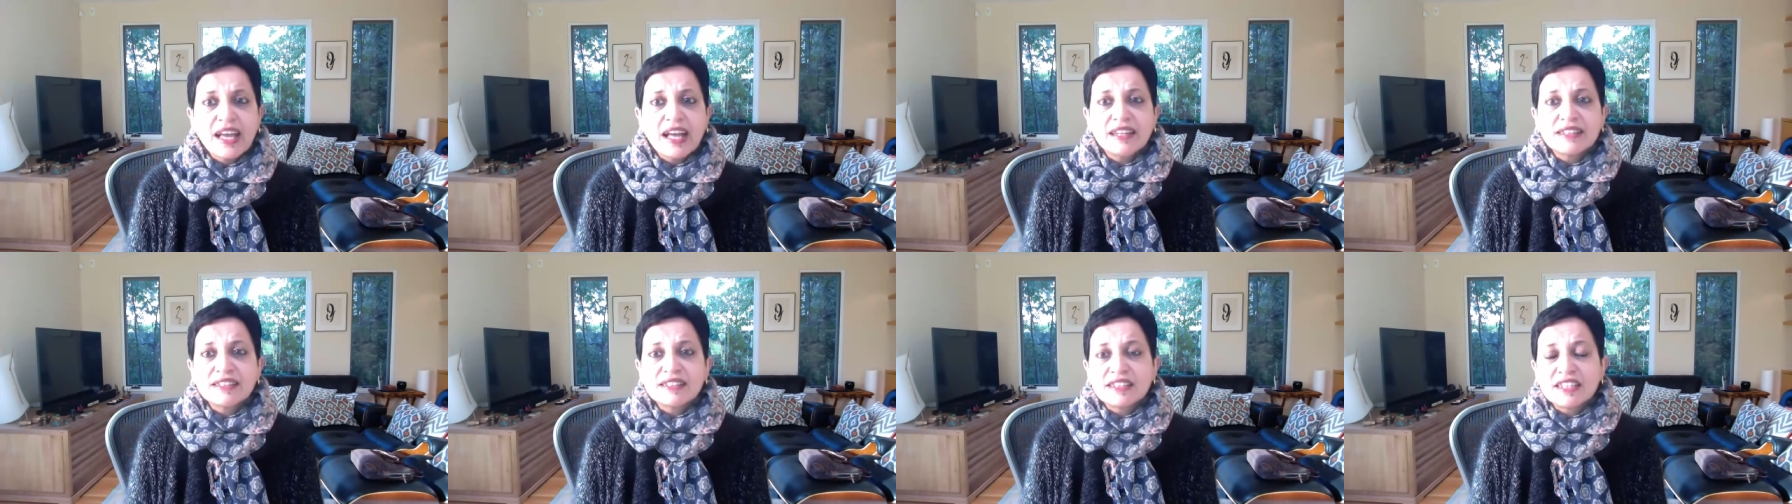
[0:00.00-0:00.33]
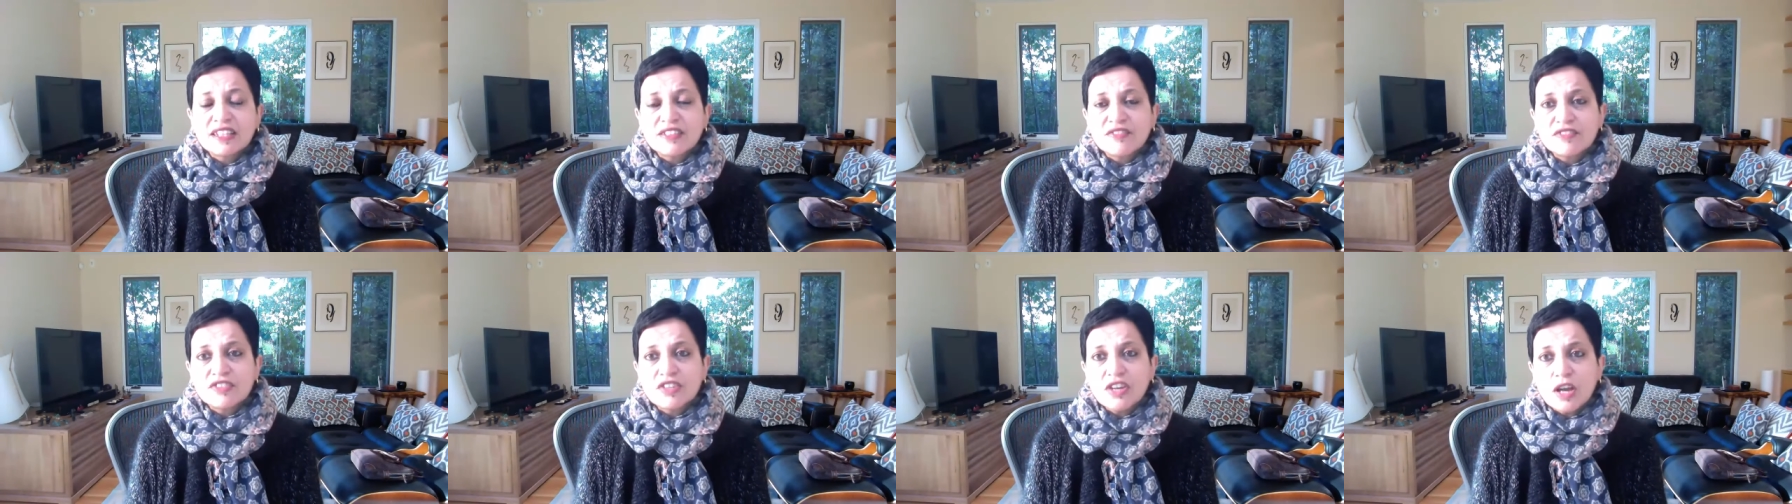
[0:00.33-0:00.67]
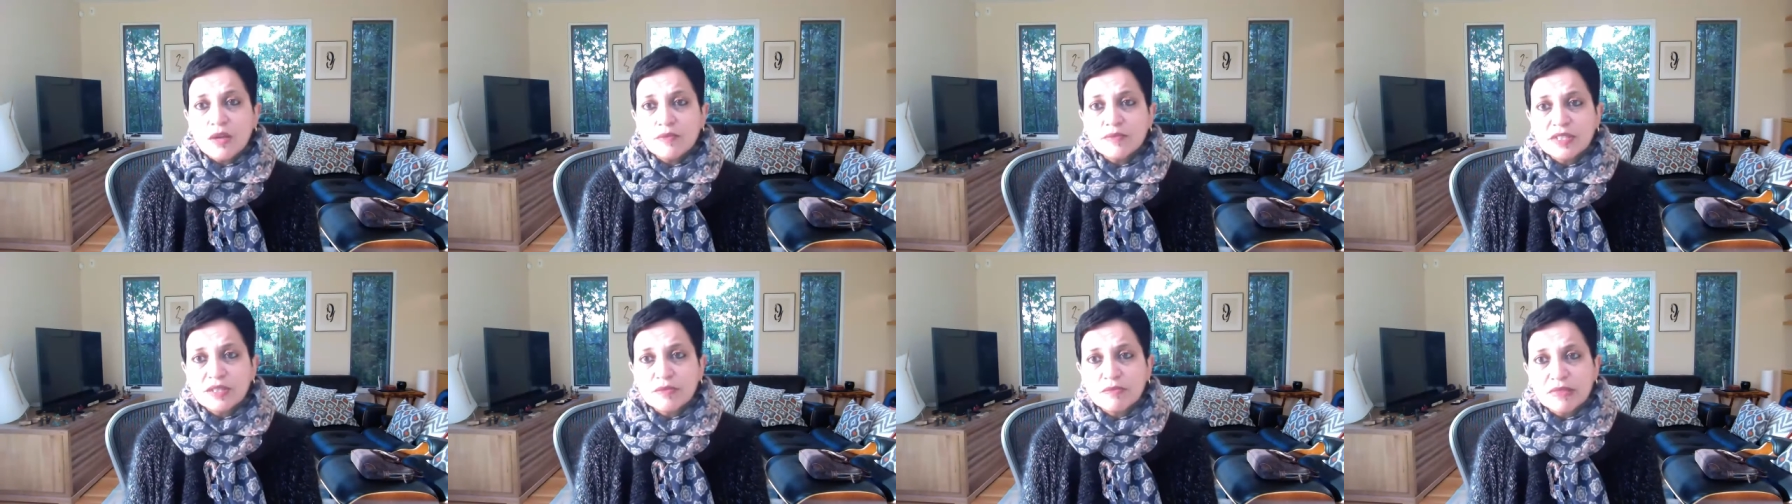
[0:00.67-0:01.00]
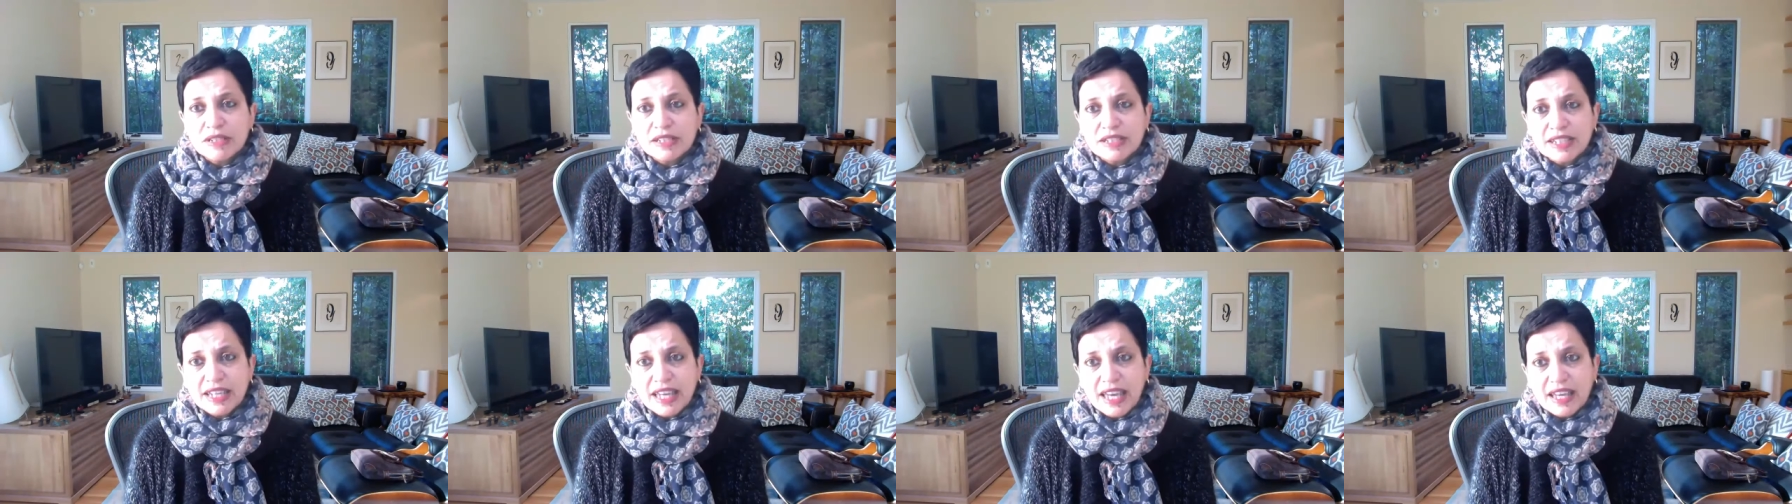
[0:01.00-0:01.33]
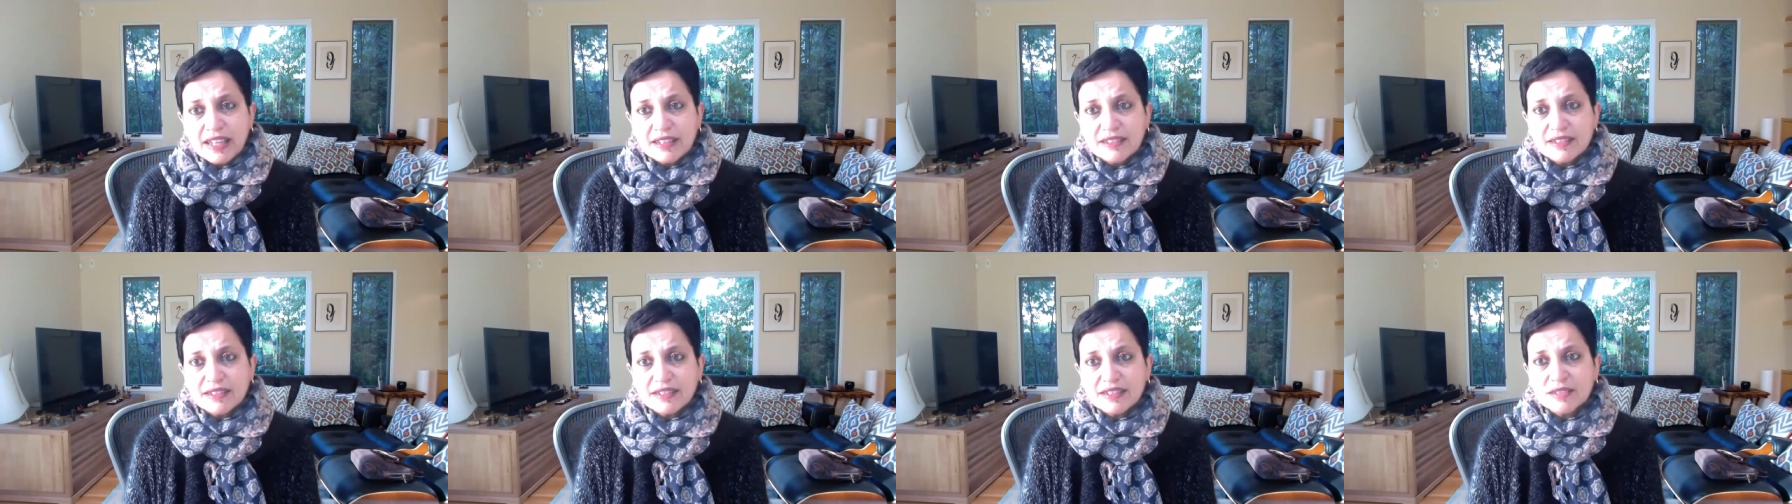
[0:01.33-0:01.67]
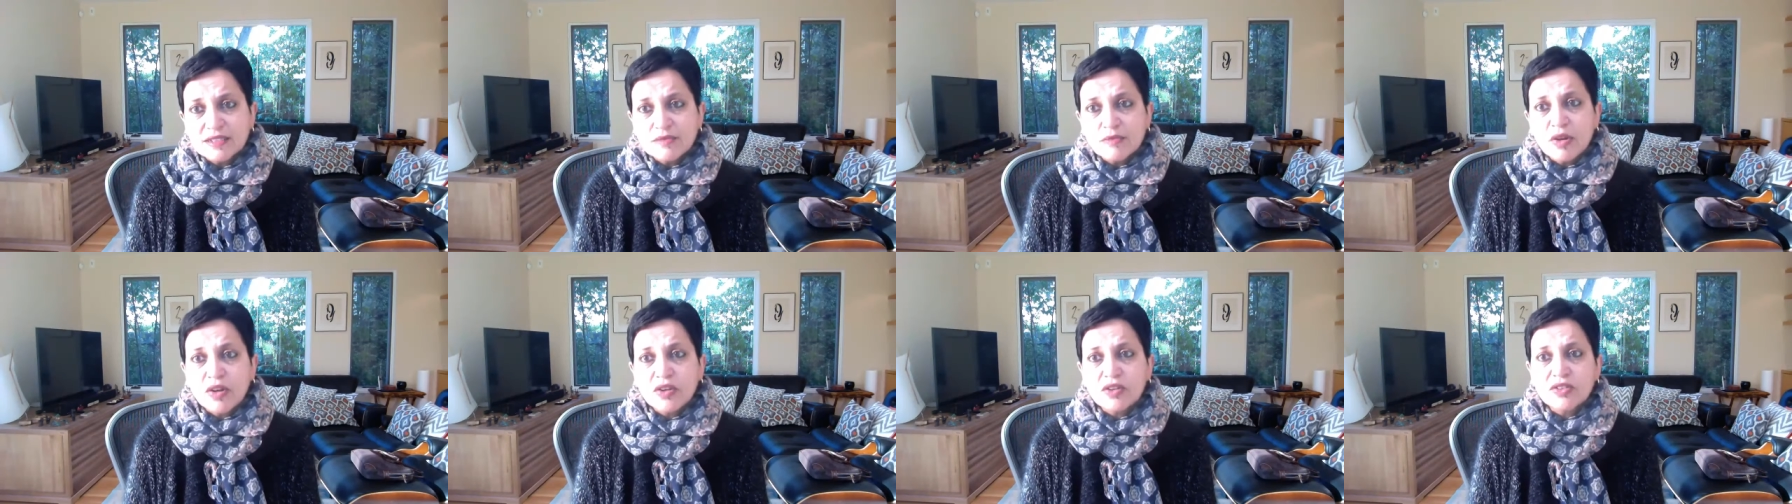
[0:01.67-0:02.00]
and Steve Jobs and Bill Gates
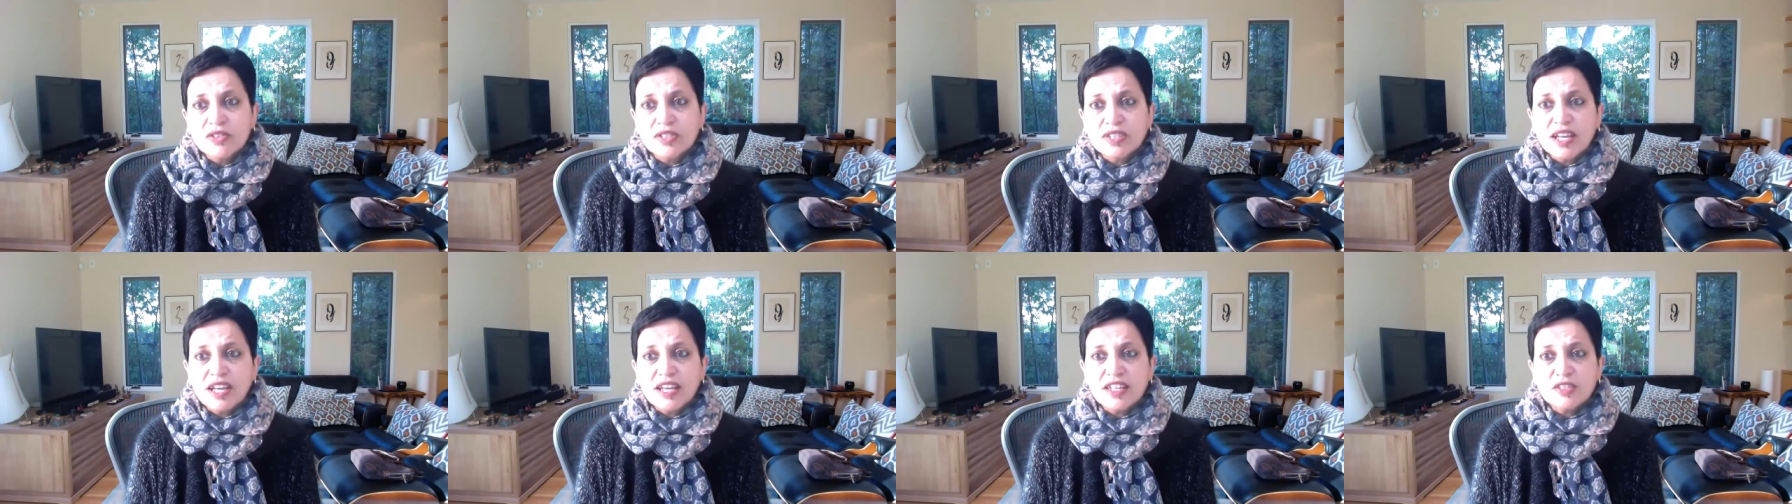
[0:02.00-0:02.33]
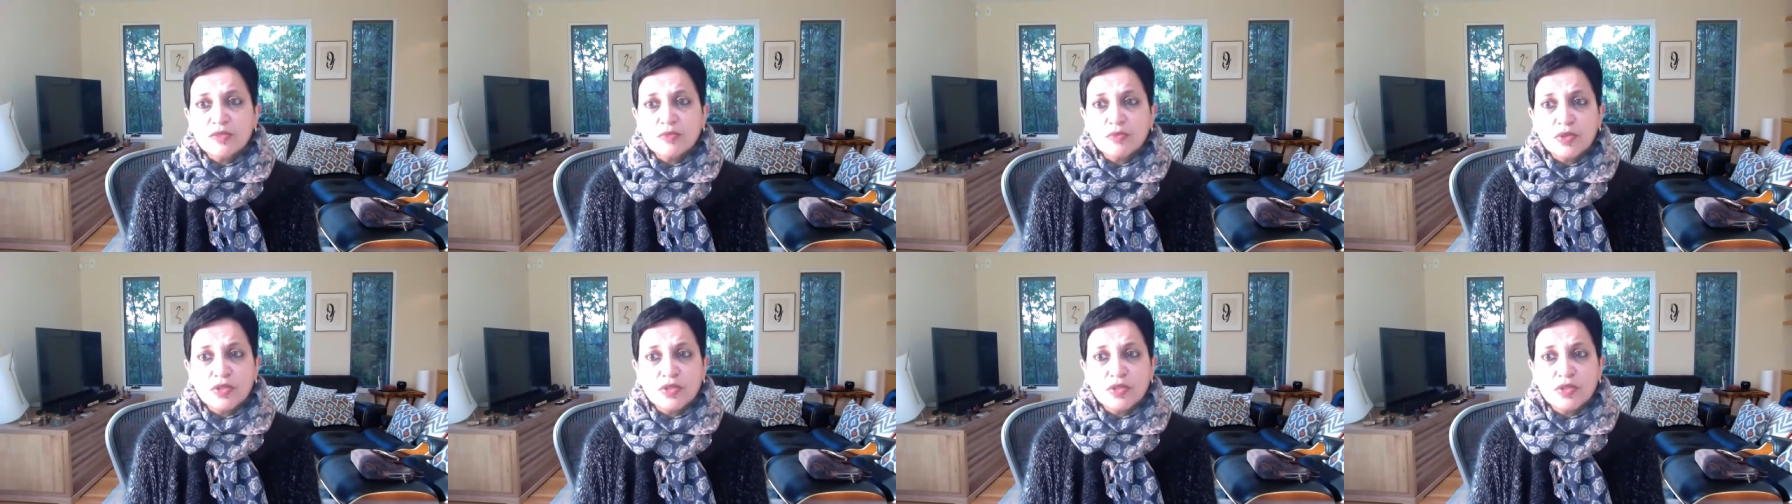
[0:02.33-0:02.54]
democratized